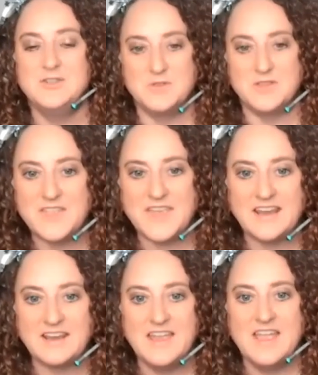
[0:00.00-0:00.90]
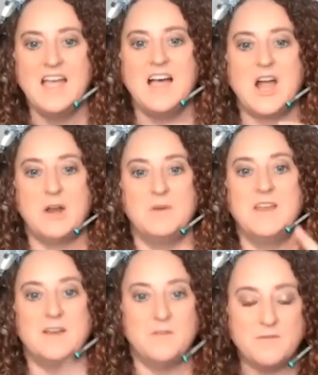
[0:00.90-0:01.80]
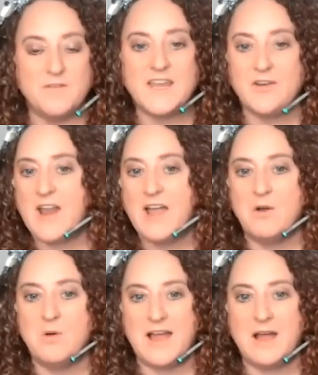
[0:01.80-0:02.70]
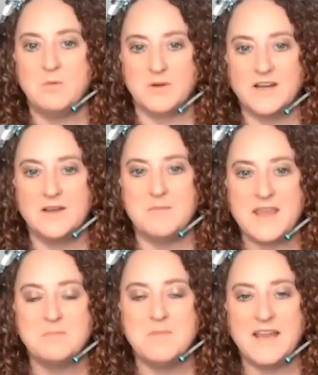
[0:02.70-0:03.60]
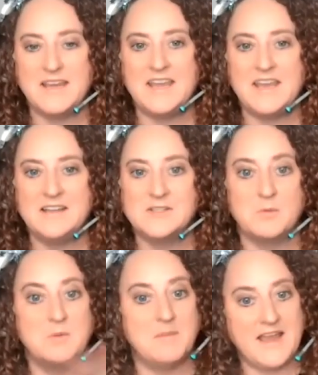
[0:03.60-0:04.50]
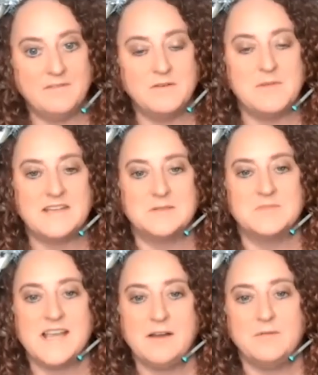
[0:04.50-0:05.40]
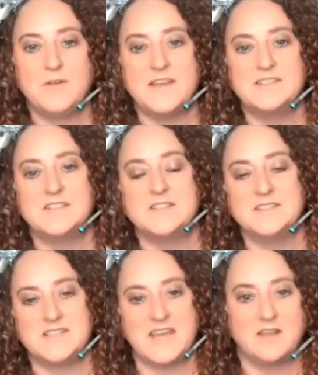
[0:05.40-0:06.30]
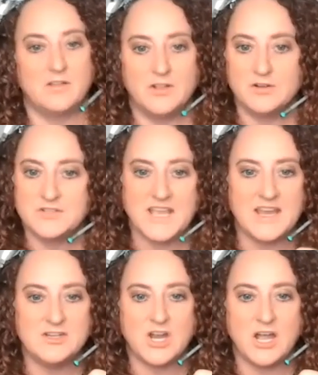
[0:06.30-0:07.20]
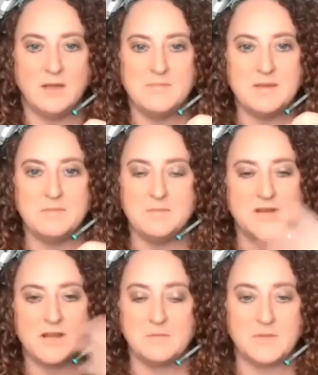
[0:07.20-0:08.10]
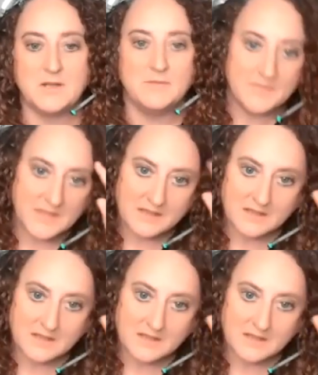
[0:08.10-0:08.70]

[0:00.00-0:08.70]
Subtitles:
do the thing? Are we going to figure out how we're going to make money? So we might have to make some sacrifices, take a little side job, maybe become a,